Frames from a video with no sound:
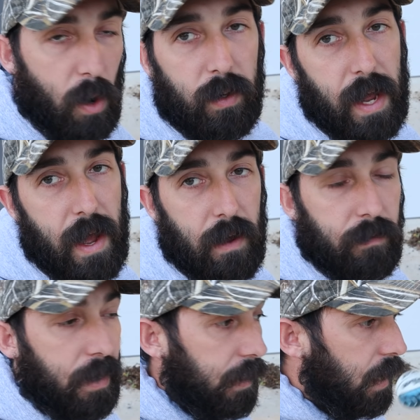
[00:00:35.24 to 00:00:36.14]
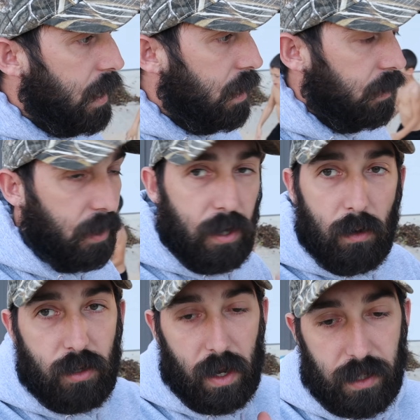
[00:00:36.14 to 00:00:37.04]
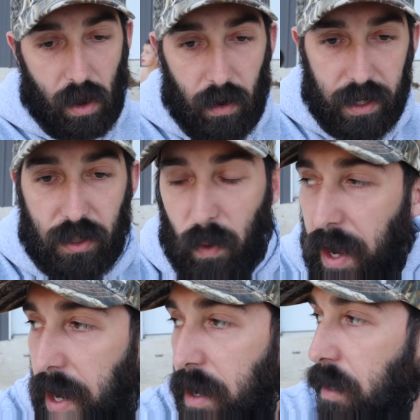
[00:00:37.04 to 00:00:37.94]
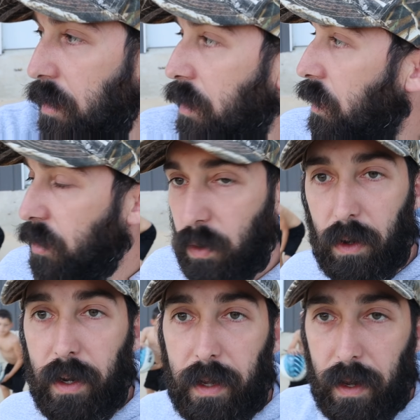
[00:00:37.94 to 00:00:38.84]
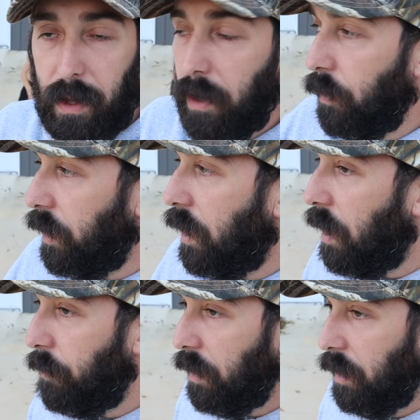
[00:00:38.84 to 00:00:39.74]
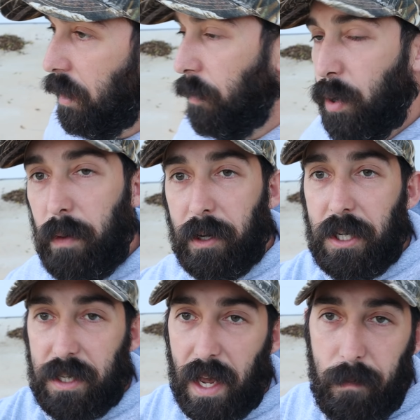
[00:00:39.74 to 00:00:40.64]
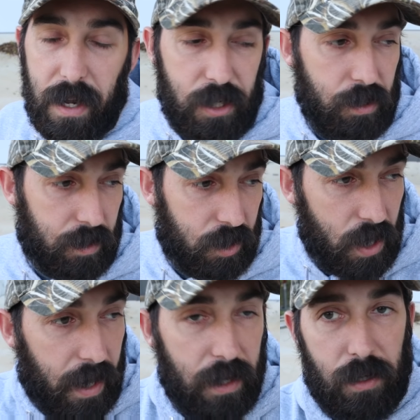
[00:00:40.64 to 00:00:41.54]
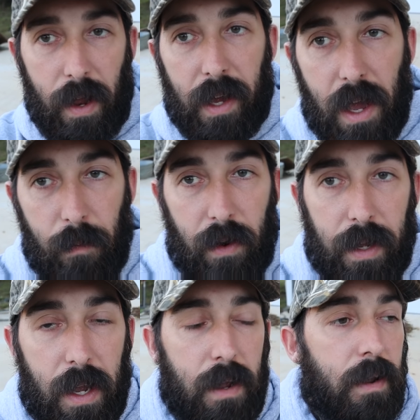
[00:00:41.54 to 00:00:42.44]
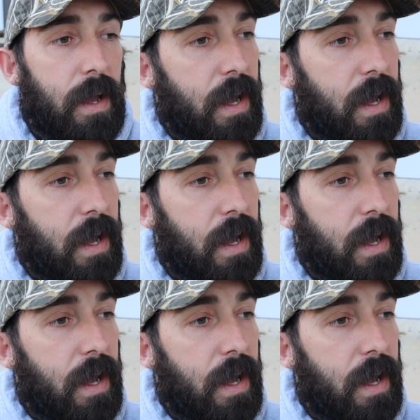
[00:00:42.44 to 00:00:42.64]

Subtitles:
Broke down again. The tow truck's on its way, so we're going to get it loaded up. Pretty much the same issues. The check engine light came on again.